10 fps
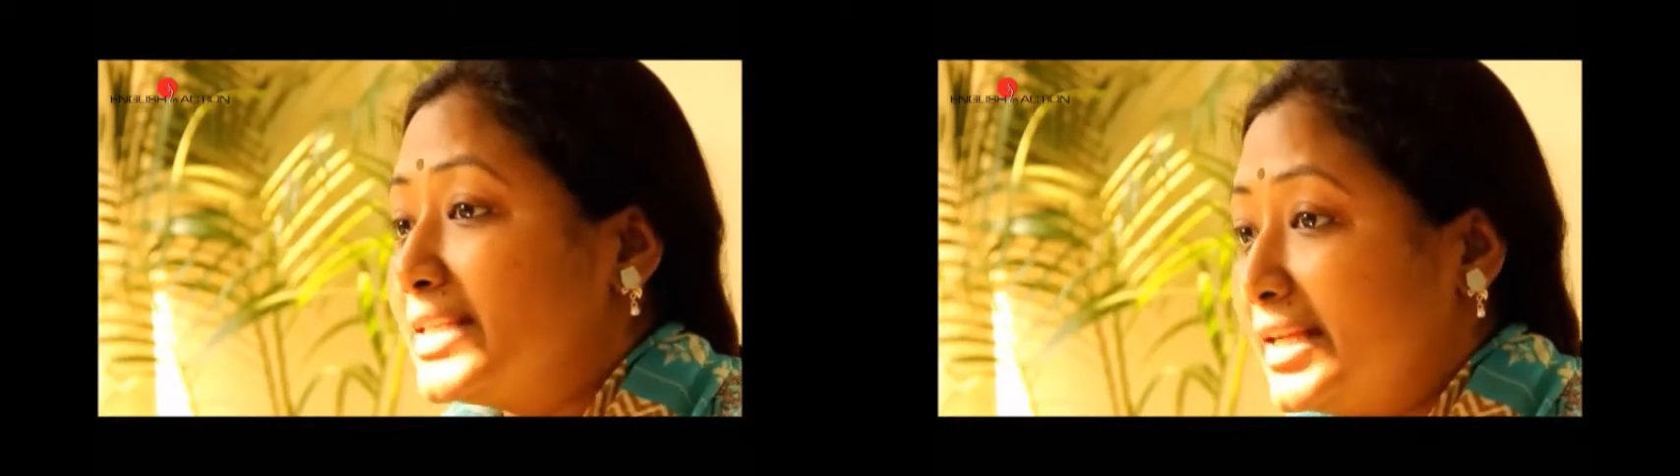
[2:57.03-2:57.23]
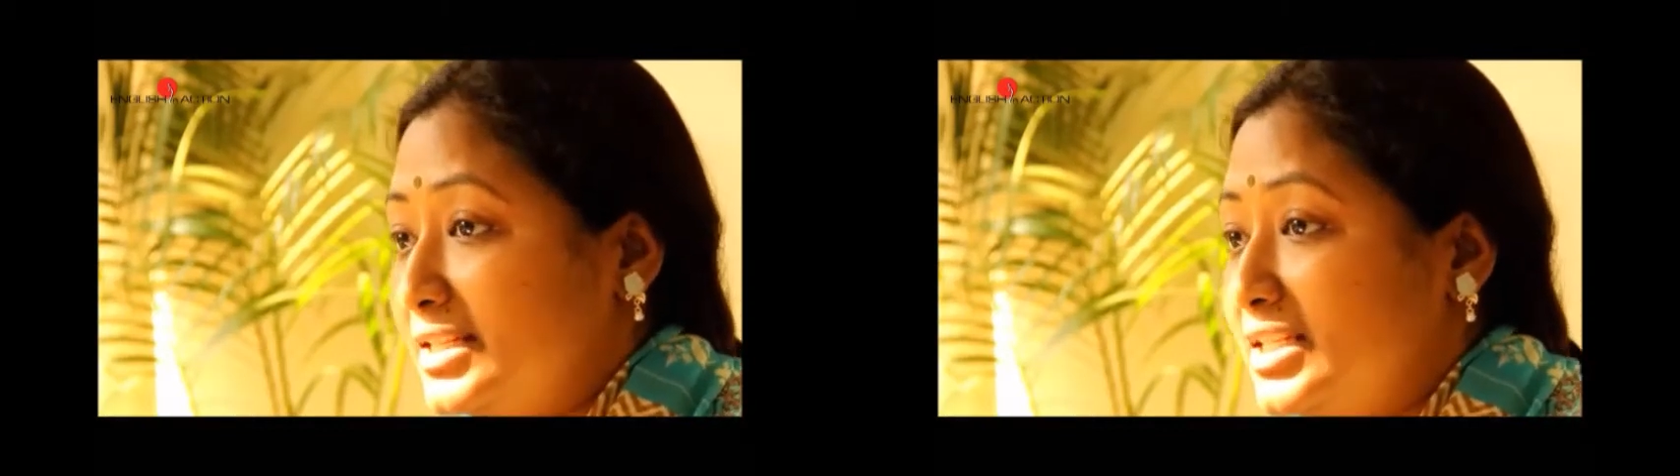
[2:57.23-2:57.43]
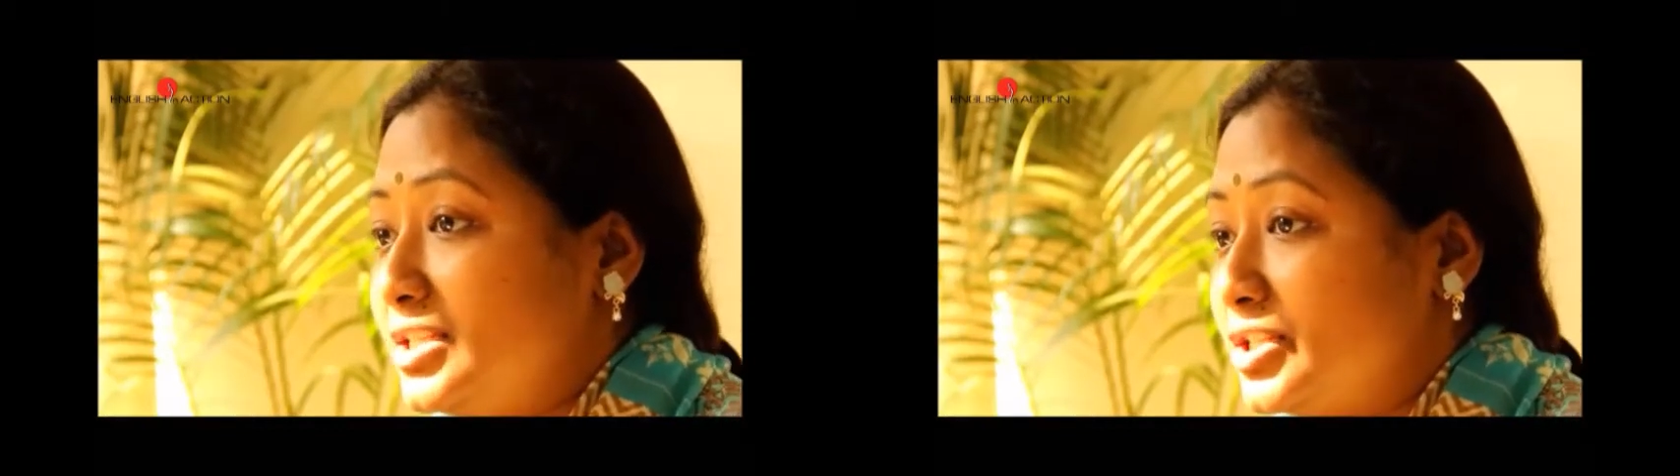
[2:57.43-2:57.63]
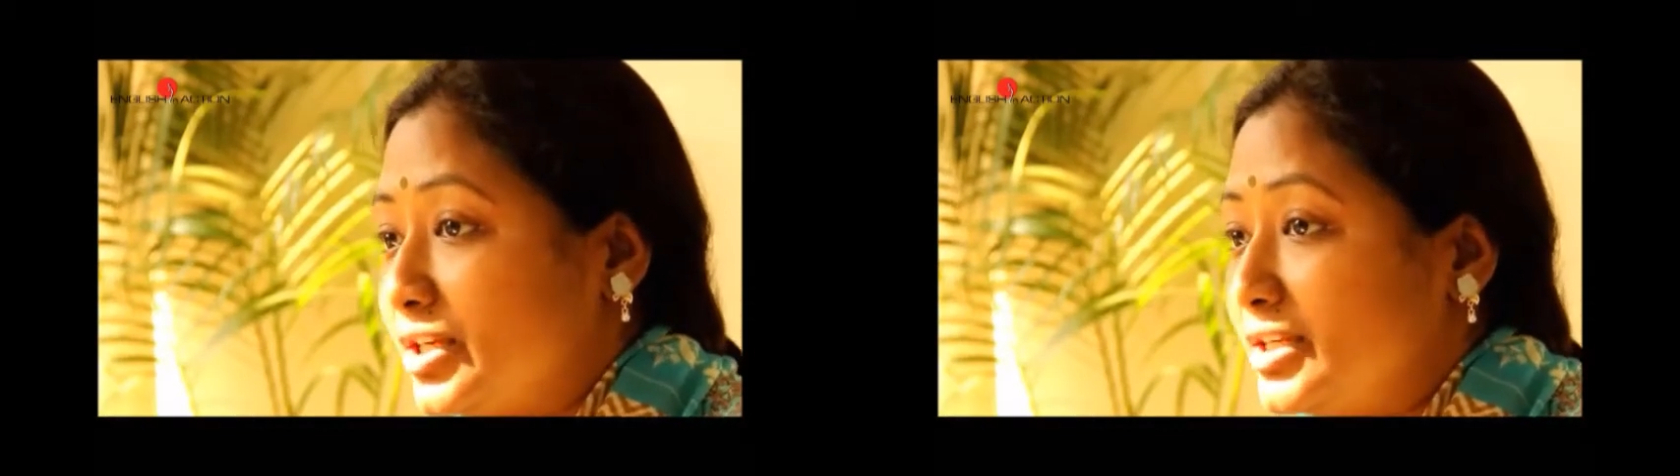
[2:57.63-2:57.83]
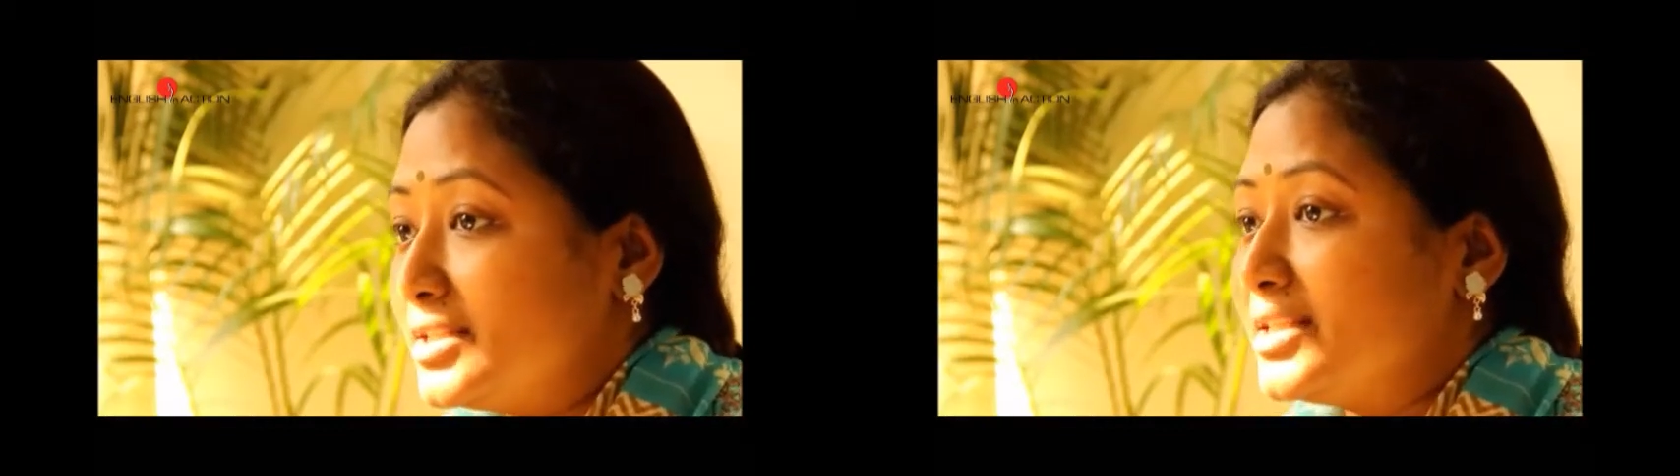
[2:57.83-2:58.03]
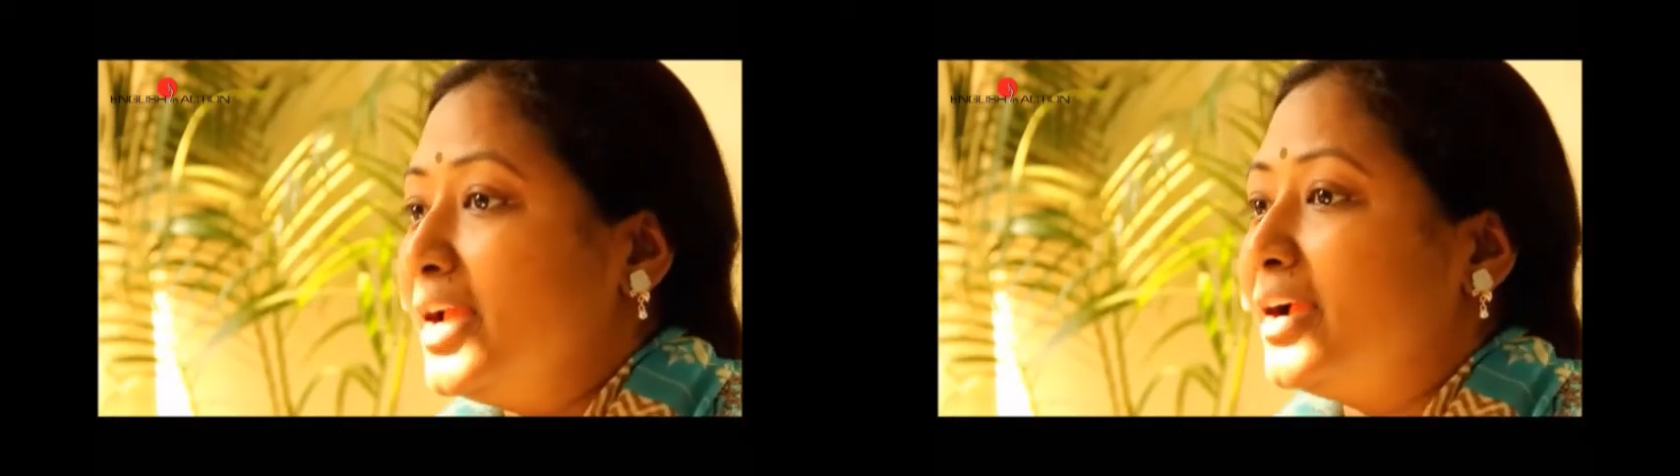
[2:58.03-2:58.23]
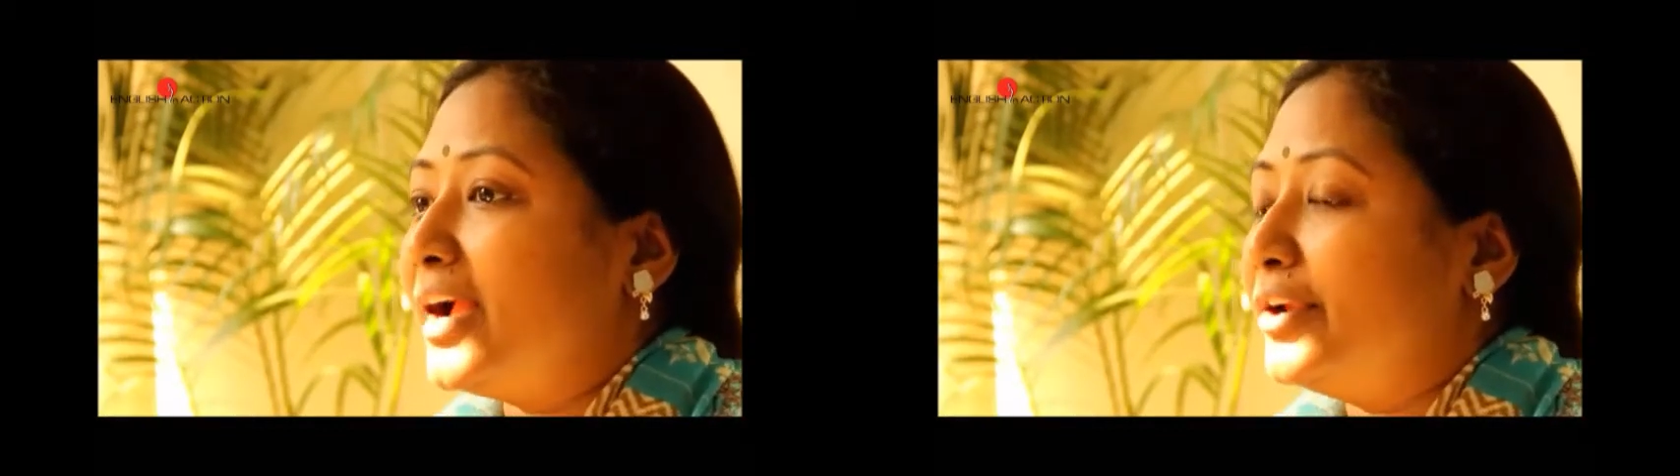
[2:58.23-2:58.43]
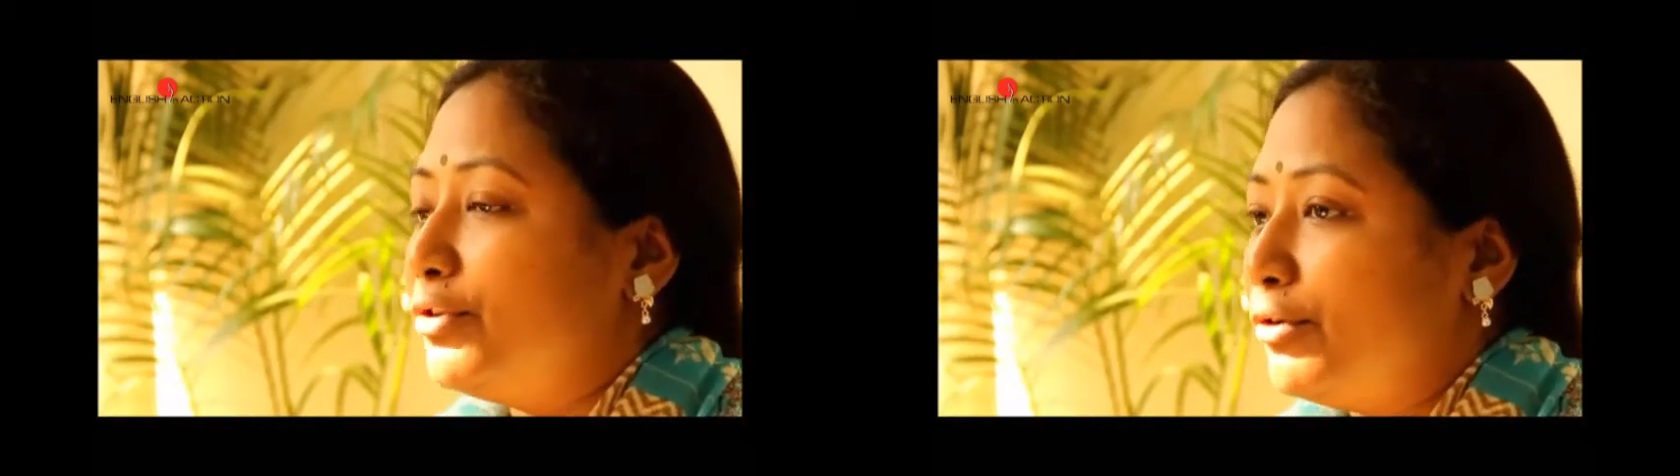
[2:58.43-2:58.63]
and teachers
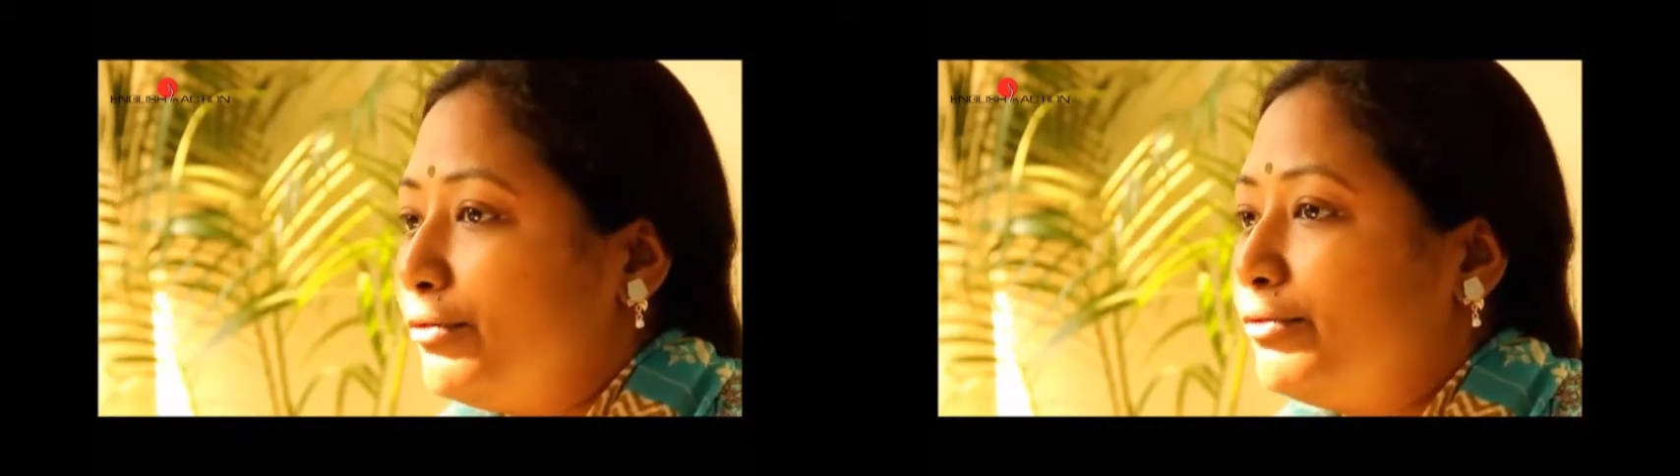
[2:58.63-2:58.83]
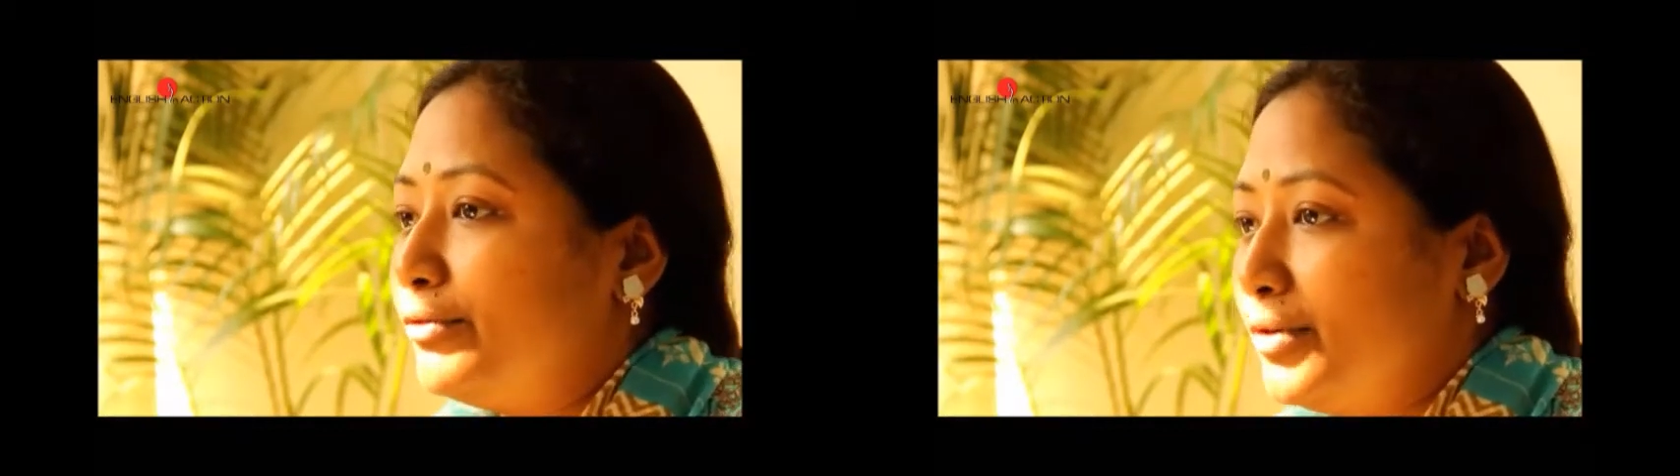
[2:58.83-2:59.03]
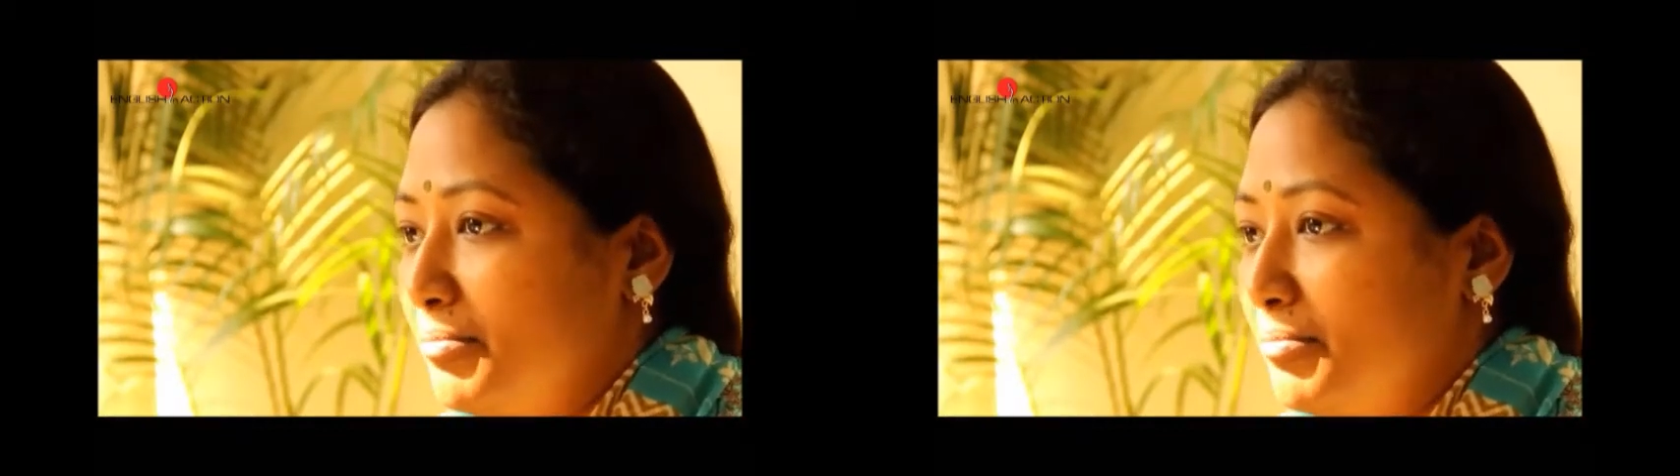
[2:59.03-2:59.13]
kind of